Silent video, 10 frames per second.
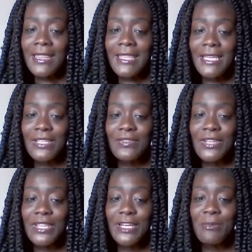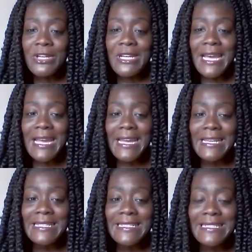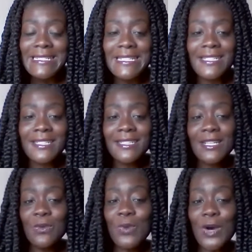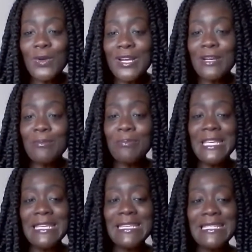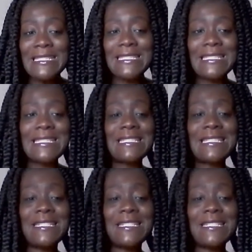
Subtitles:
Thank you for the number 9. Welcome, peace.